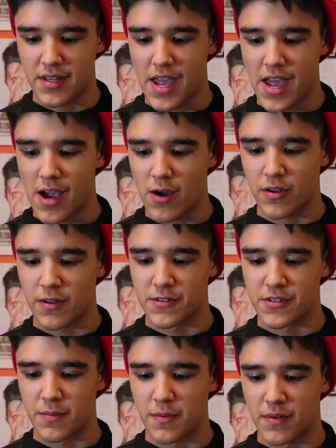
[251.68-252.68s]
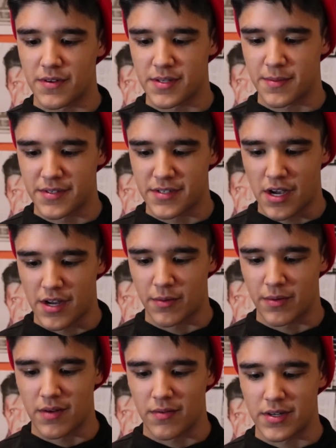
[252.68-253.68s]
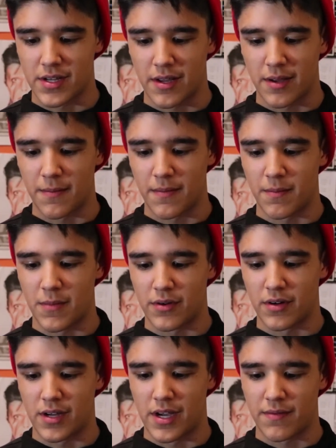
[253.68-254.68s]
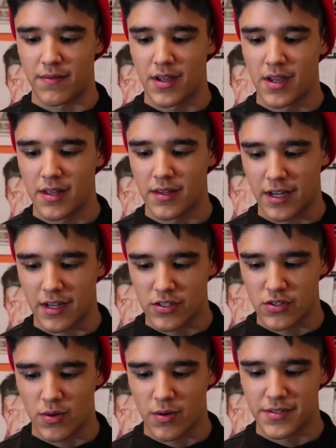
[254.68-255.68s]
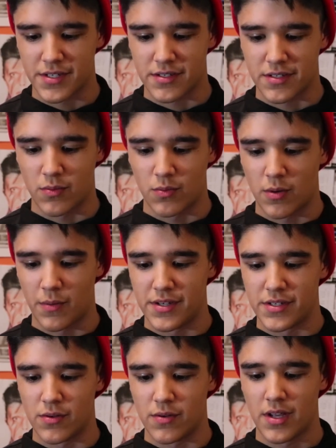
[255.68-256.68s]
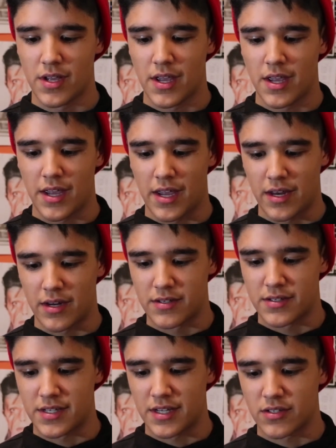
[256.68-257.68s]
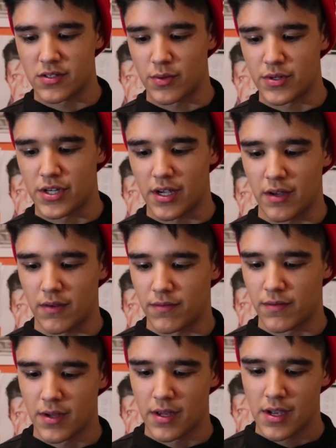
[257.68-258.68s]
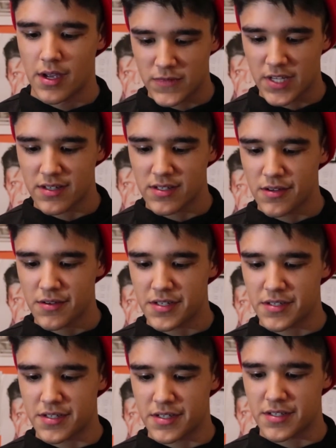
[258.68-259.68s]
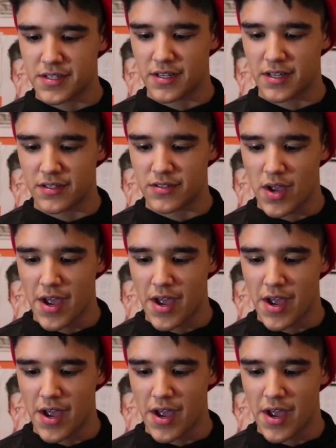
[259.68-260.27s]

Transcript: how consumerism is an idol in everyday modern life that controls us in what we do and seek to achieve. Dayton uses this technique to